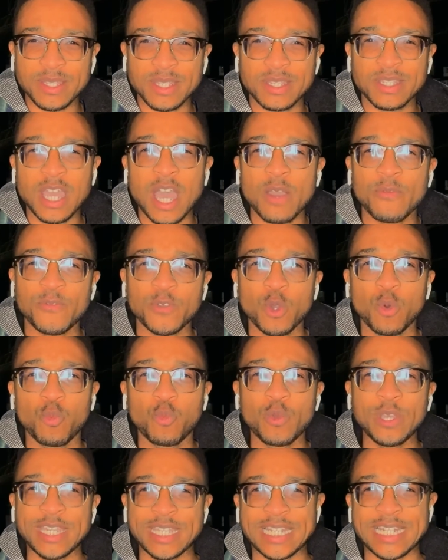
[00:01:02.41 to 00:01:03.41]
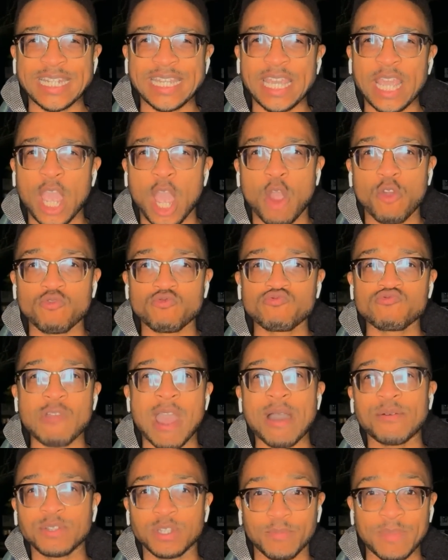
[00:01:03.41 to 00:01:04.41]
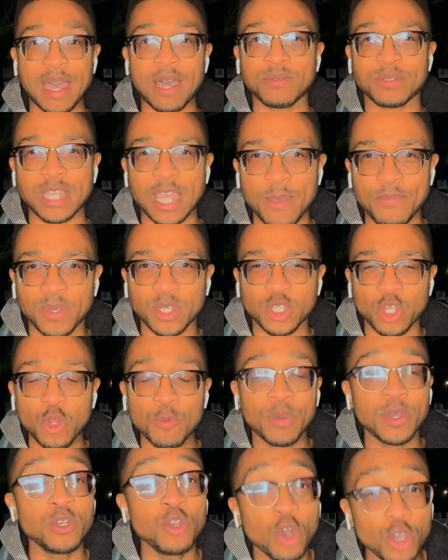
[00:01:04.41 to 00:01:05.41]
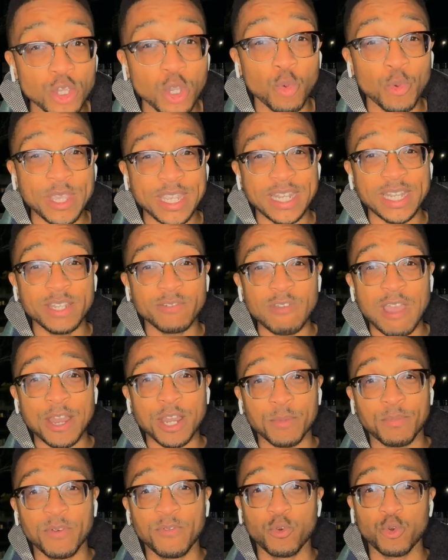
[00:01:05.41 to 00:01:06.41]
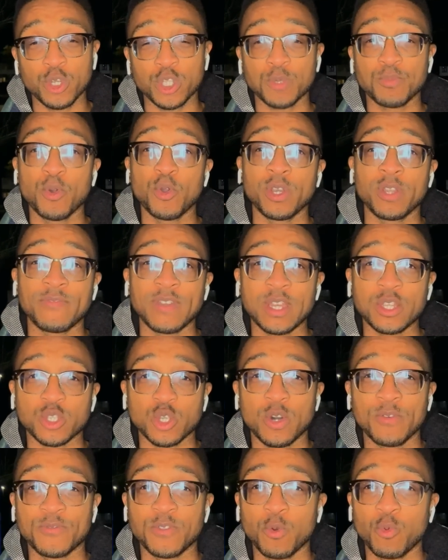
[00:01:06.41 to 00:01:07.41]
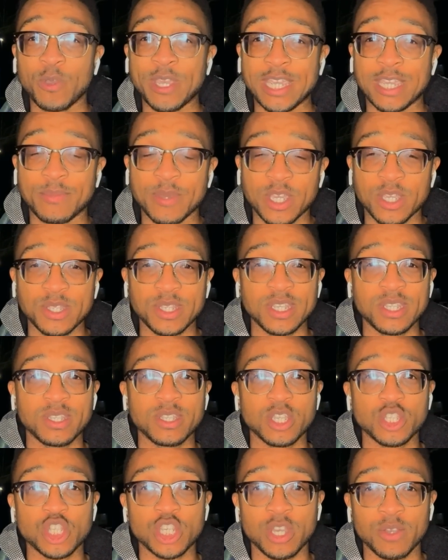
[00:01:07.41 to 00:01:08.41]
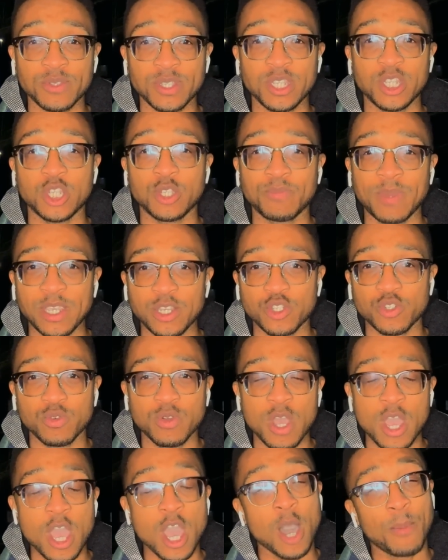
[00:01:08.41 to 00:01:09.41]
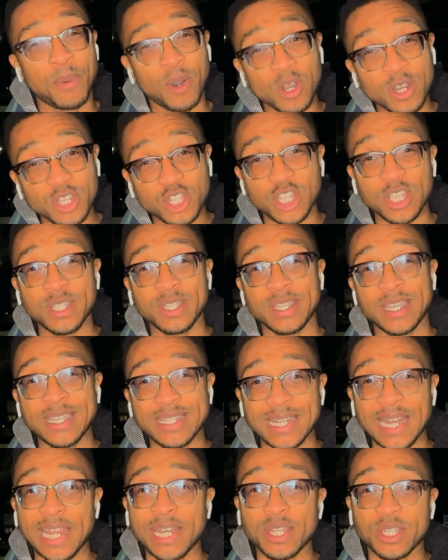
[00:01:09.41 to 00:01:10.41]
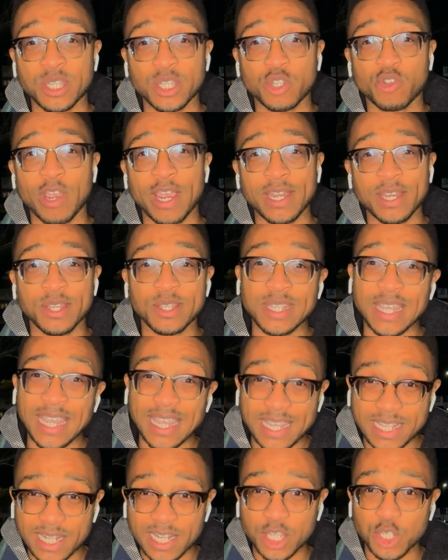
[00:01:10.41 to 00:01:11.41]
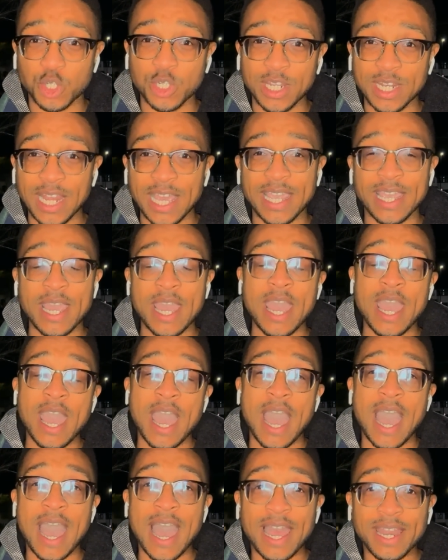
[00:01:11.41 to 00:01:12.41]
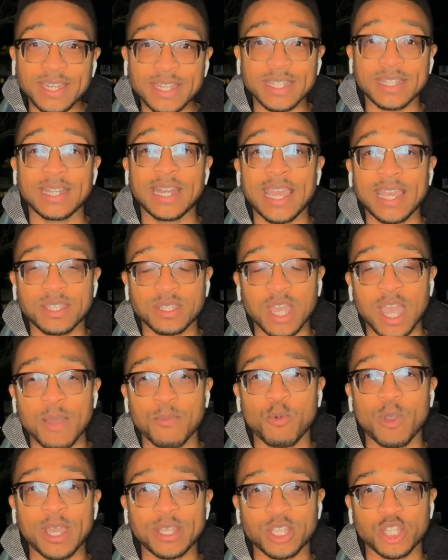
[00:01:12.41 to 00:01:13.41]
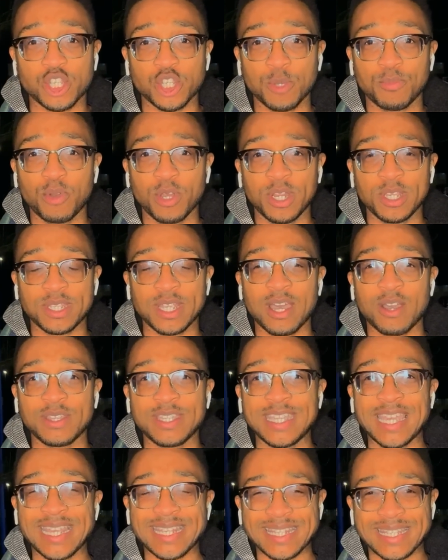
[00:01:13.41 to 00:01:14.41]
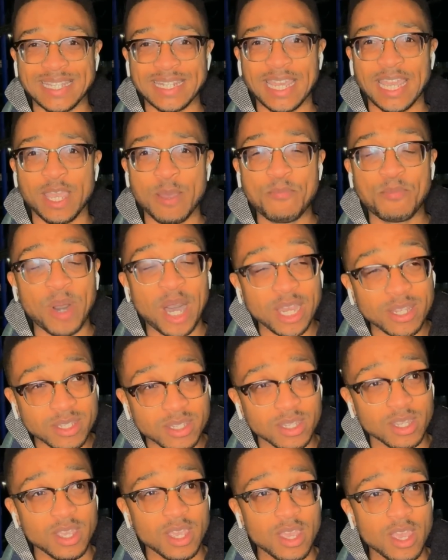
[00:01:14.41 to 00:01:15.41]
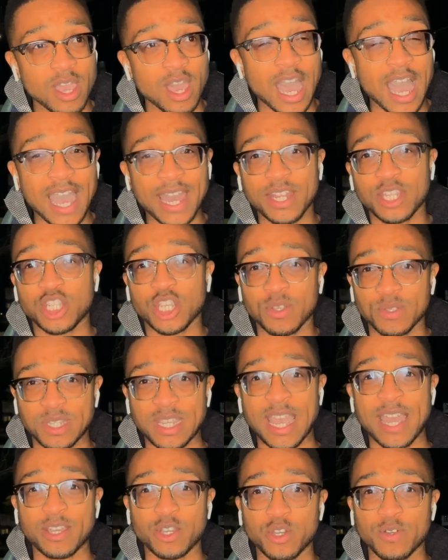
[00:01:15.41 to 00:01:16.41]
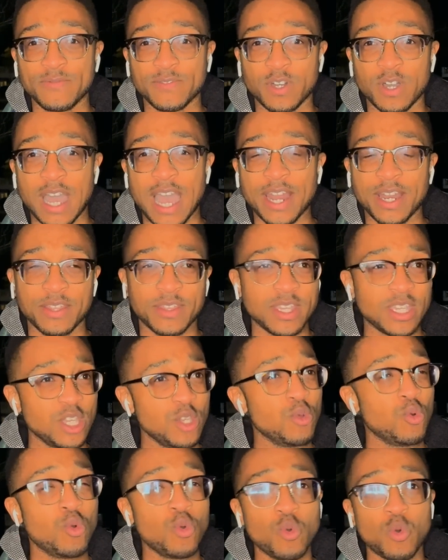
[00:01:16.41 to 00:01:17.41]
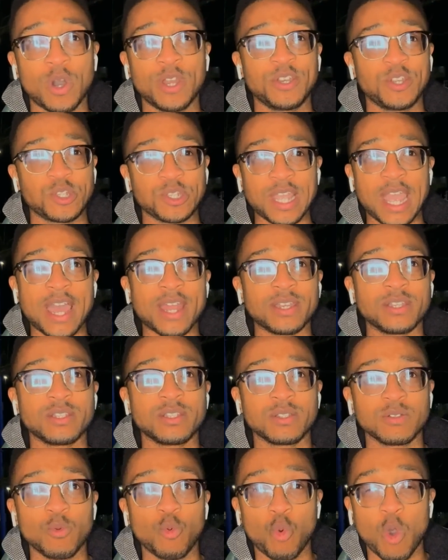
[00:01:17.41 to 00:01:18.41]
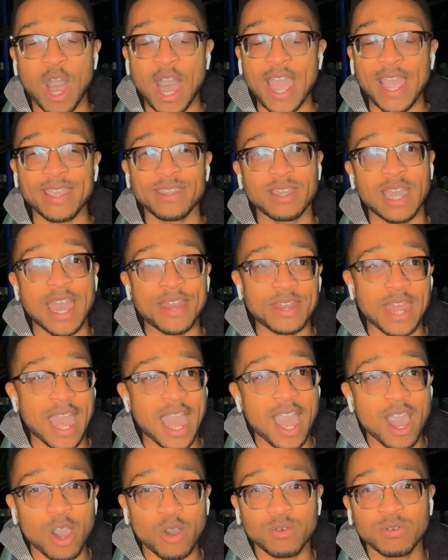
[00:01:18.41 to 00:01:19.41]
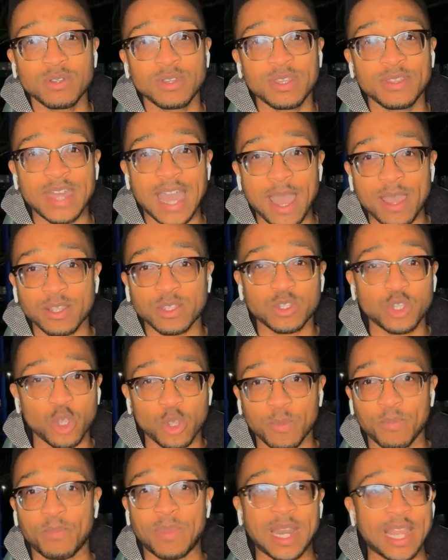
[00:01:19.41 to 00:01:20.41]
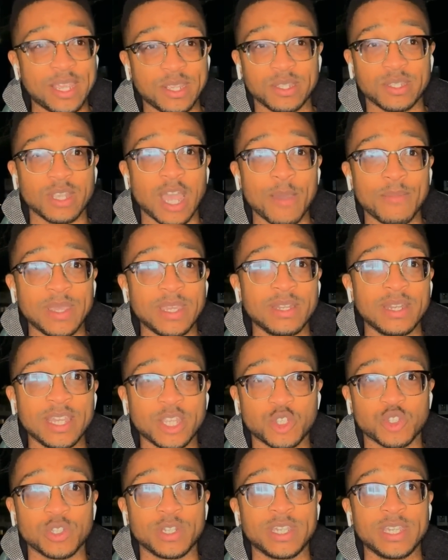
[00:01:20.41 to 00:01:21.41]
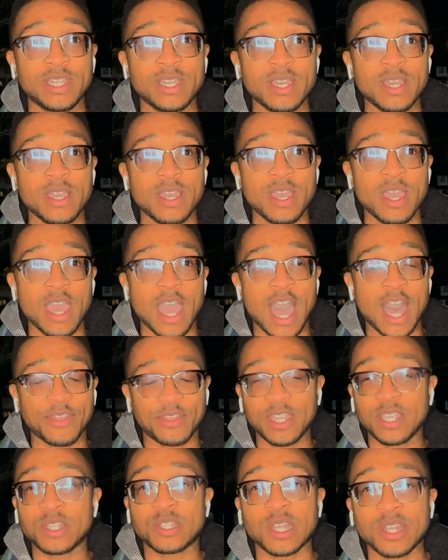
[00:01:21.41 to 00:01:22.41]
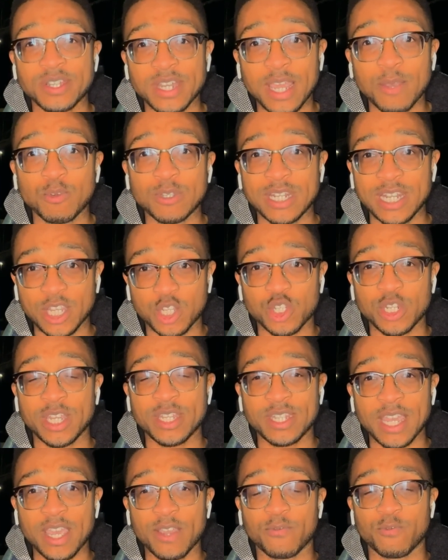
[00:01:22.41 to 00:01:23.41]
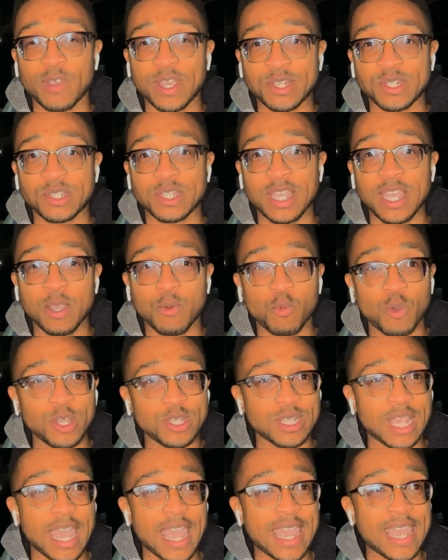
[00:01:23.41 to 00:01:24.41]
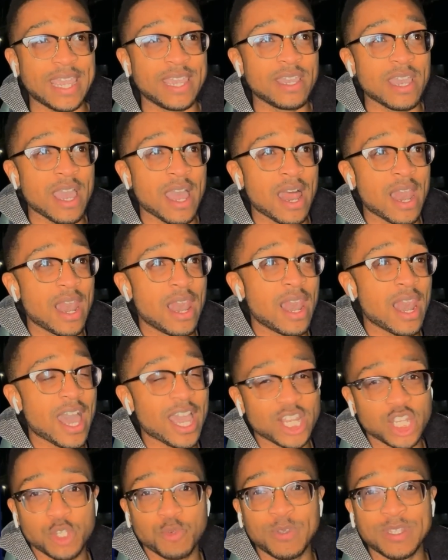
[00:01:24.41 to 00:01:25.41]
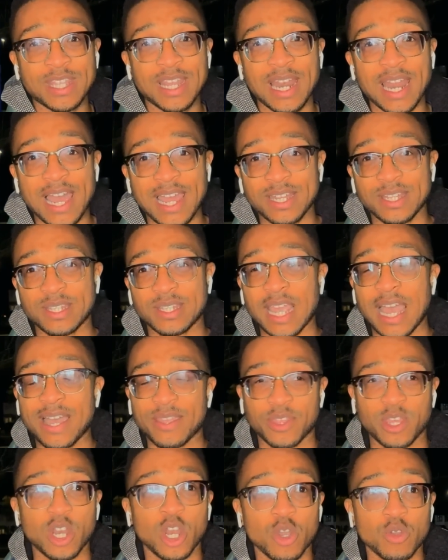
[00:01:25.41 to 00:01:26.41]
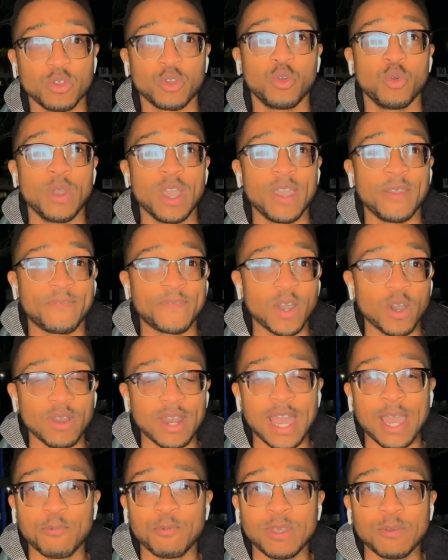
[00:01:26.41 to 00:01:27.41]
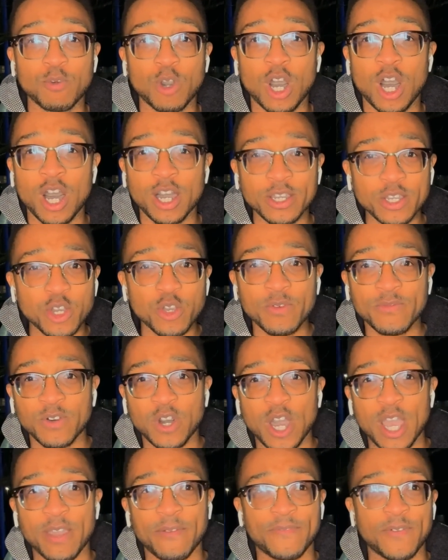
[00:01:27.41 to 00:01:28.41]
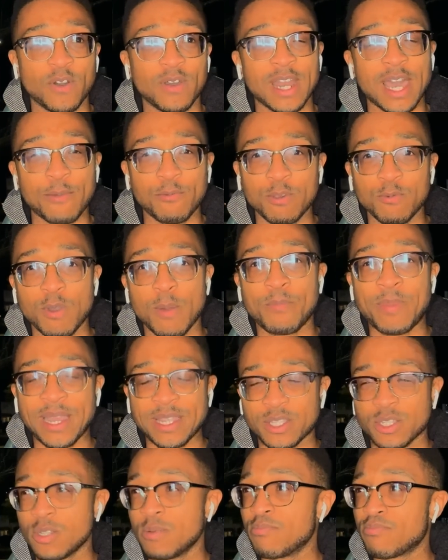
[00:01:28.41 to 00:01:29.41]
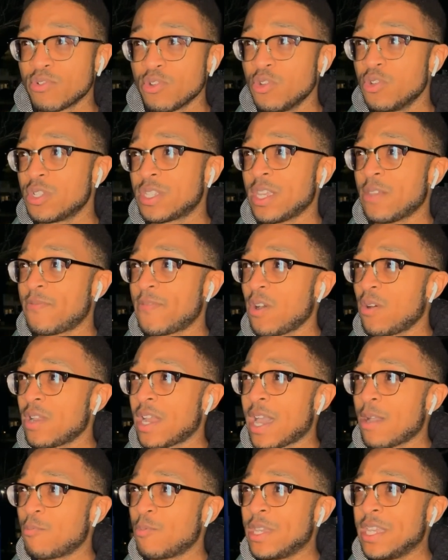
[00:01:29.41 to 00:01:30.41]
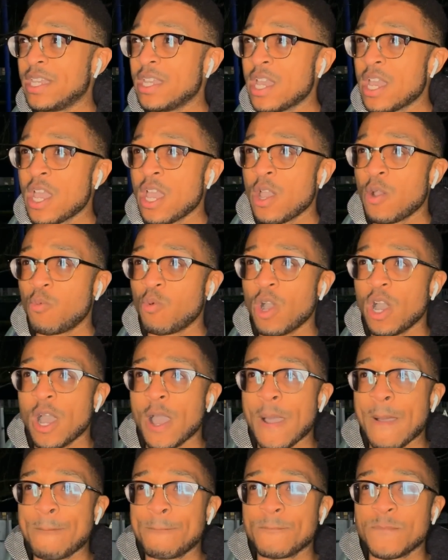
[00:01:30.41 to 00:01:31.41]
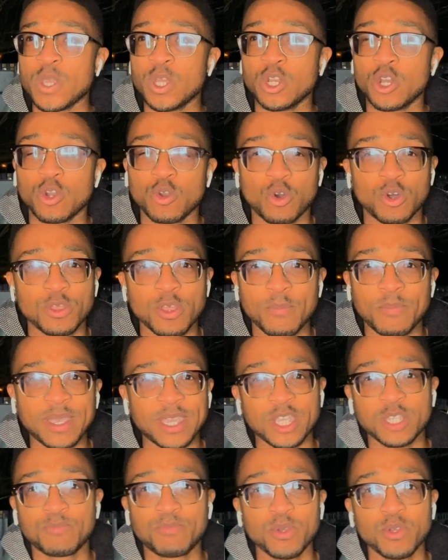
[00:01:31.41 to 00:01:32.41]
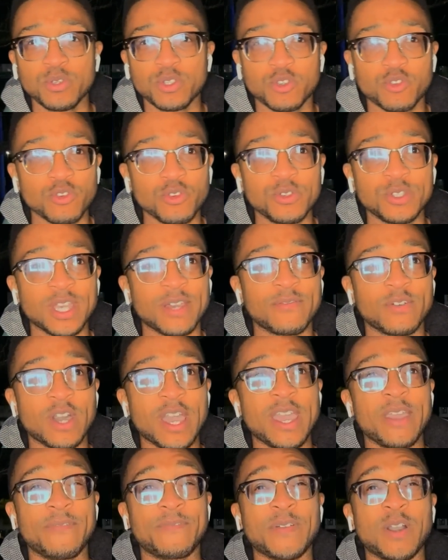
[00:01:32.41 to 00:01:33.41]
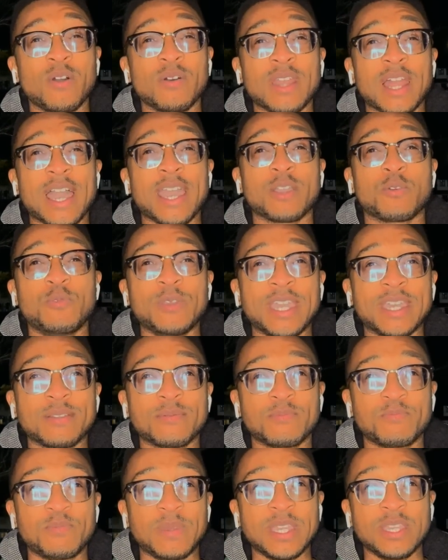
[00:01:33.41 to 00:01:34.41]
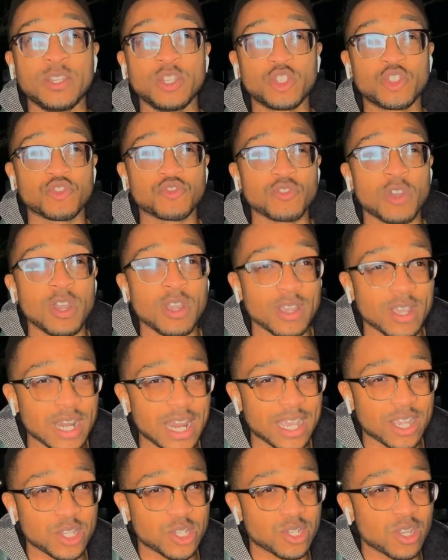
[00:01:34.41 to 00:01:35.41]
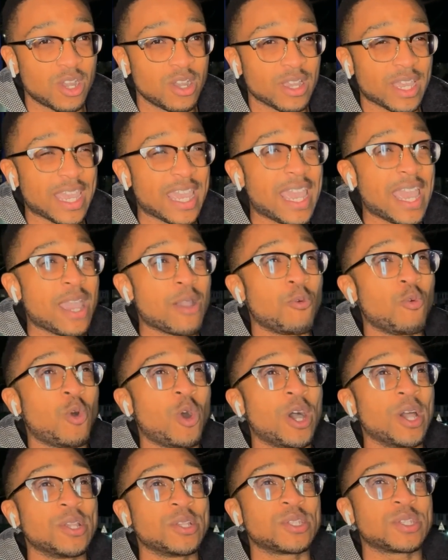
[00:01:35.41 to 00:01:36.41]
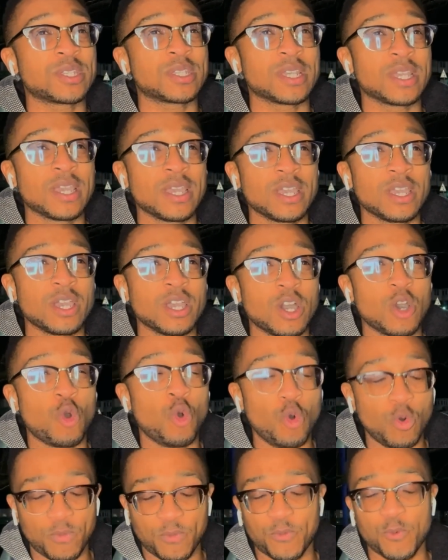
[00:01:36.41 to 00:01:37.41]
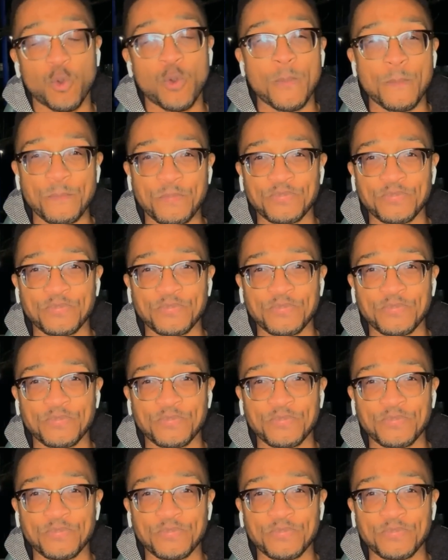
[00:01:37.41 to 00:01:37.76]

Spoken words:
It's time for your weekly roundabout episode, but not your weekly roundup of all the sporting events of the week, because this is a Chelsea special. Apologies, it is late. This is greatness. It is literally late, and it's late time wise. I should have put this out yesterday, but I had a Chelsea hangover, and I think you all understand why and how that took place. I mean, literally, I think Sunday was literally a day of rest. It was a lash with the lads at the local. It felt like we were hungover. It felt like we were battered and bruised. It felt like we were, on the biggest booze cruise ever. It felt like we had been drunk like a skunk. It was awful.